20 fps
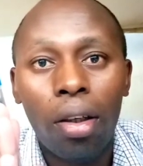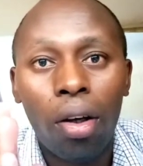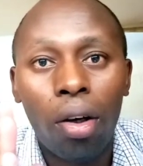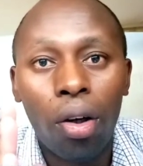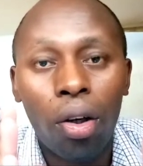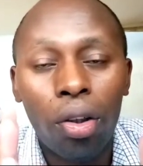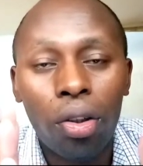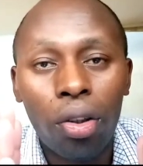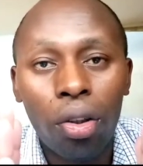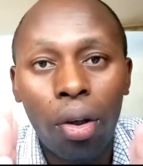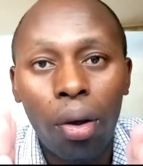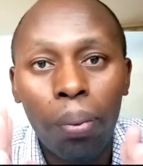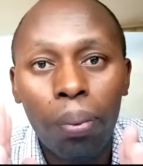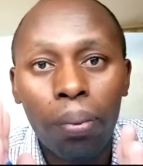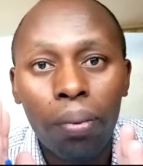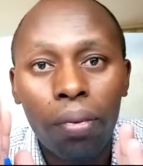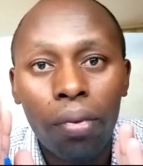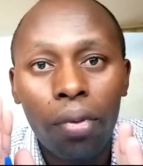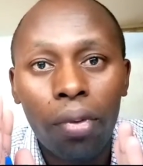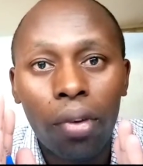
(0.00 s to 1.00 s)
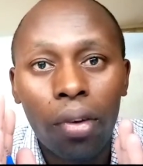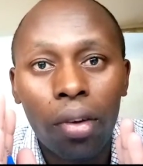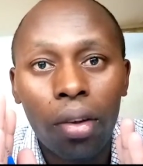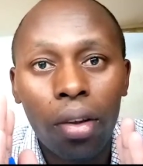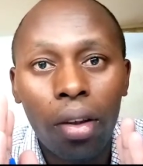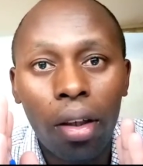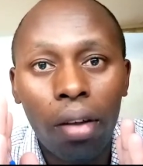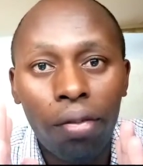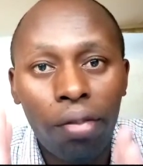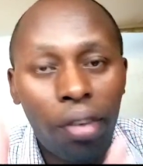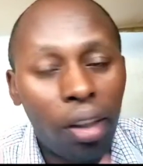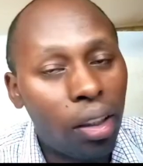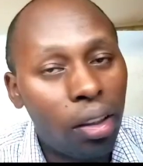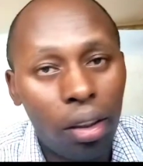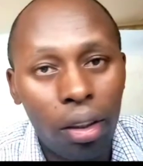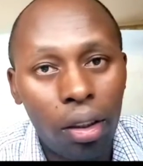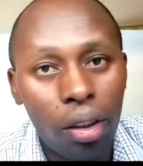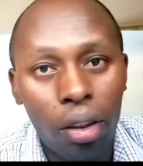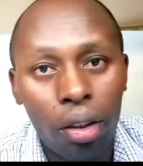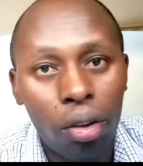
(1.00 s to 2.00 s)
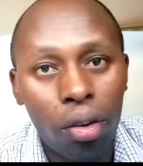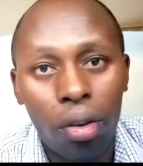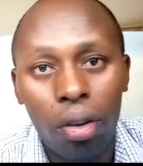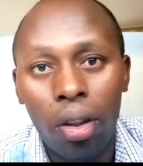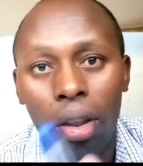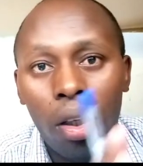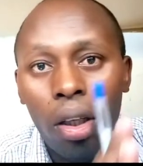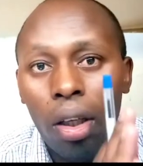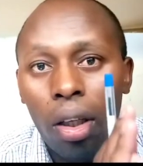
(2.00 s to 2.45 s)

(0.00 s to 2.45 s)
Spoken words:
also vaccination.